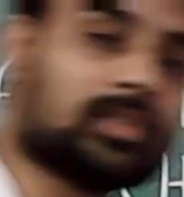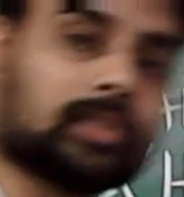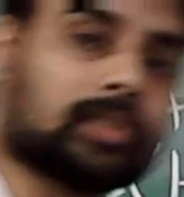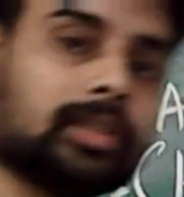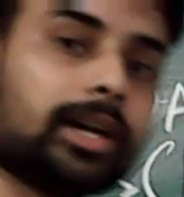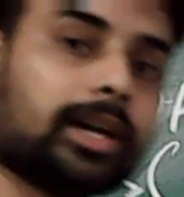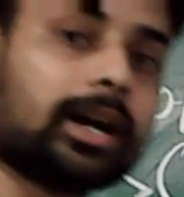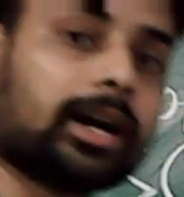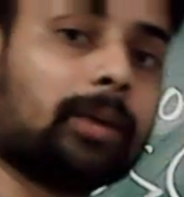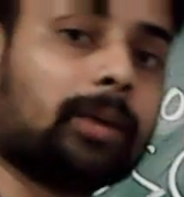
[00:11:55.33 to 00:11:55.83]

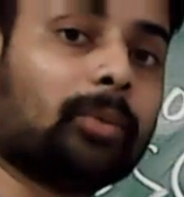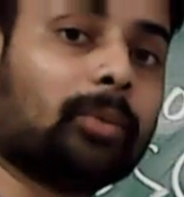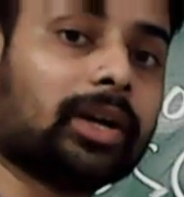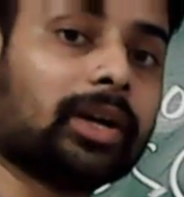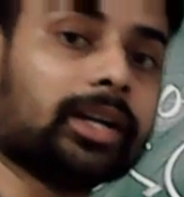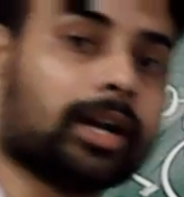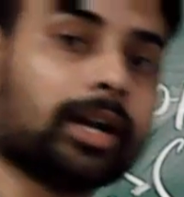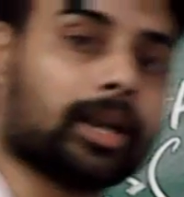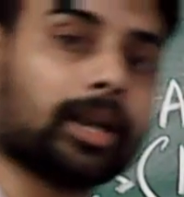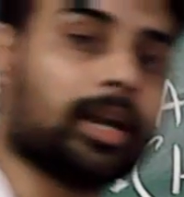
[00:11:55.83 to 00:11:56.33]
India Company
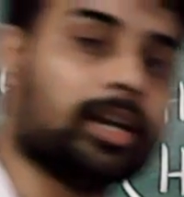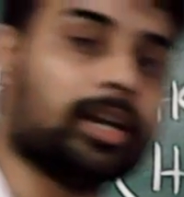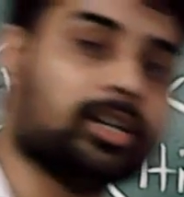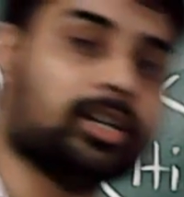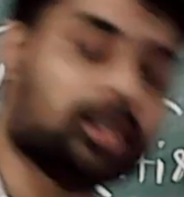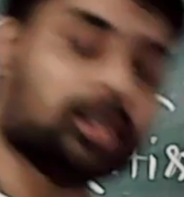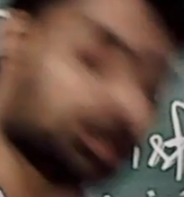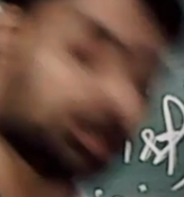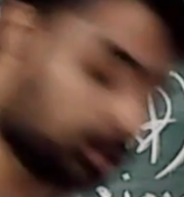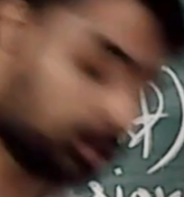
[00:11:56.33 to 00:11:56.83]
and
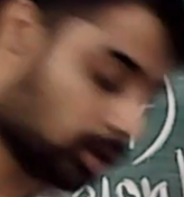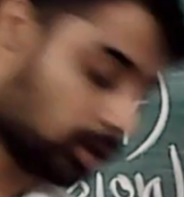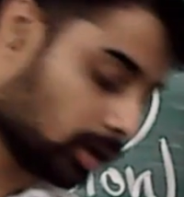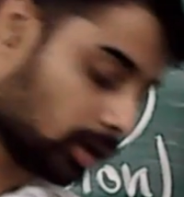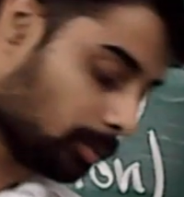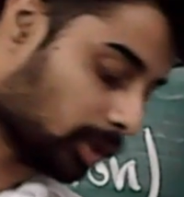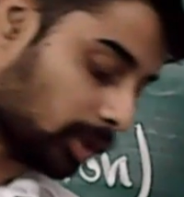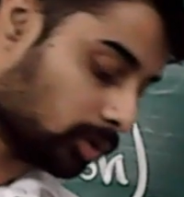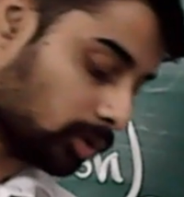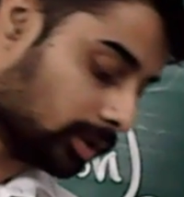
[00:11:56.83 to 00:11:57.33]
Indian
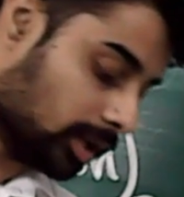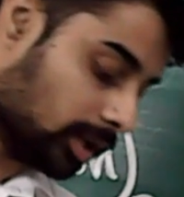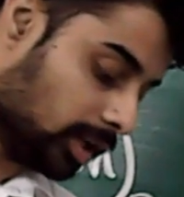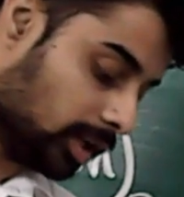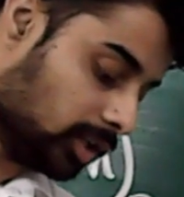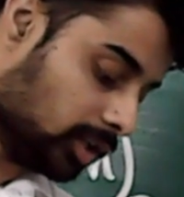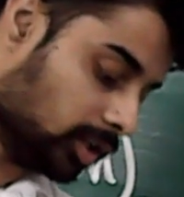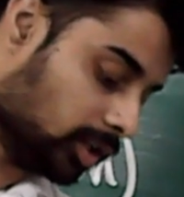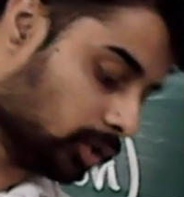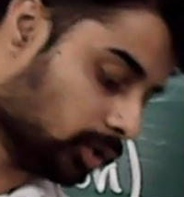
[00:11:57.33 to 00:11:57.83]
between the
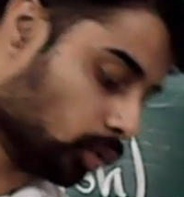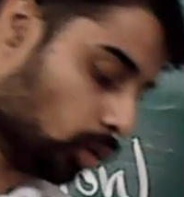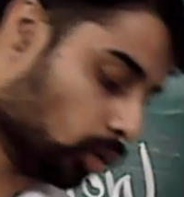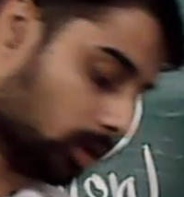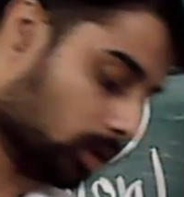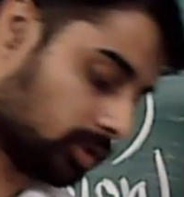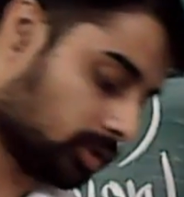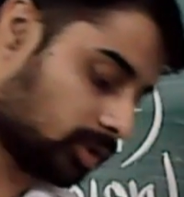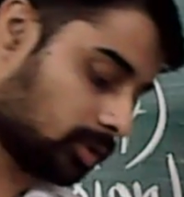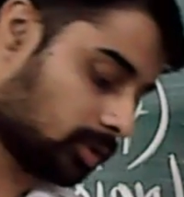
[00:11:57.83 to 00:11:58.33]
Indian
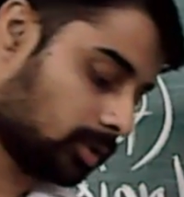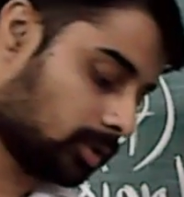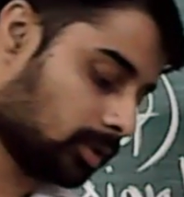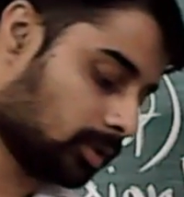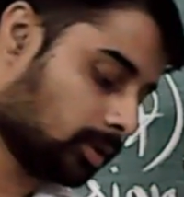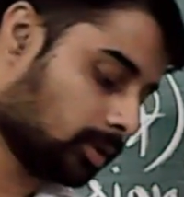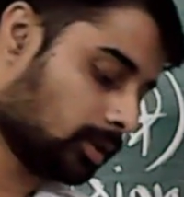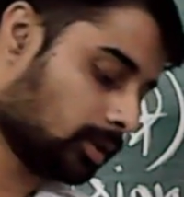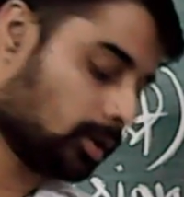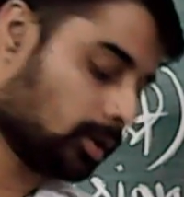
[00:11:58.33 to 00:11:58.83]
rulers.
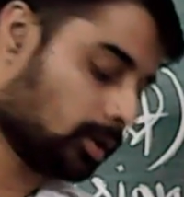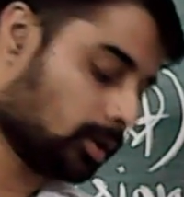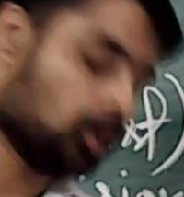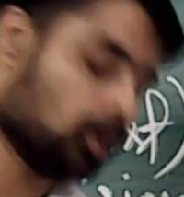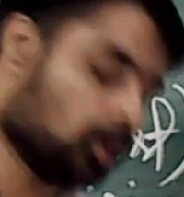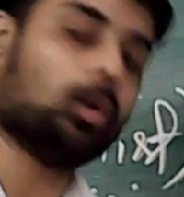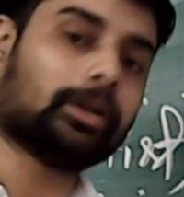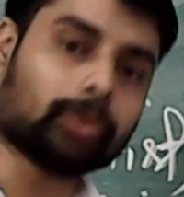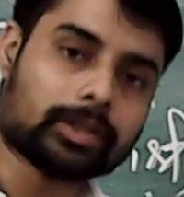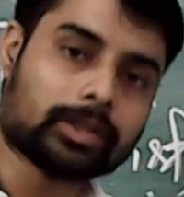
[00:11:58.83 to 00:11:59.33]

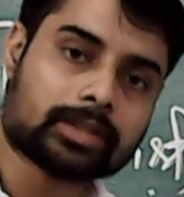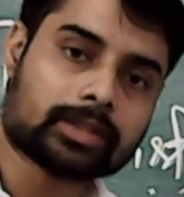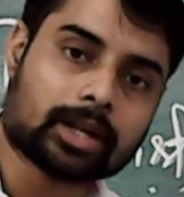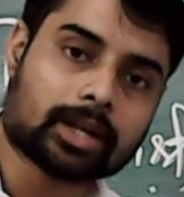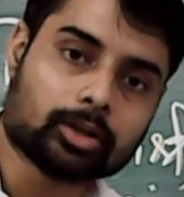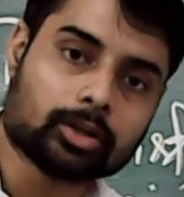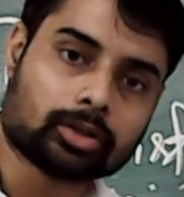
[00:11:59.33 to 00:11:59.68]
What was the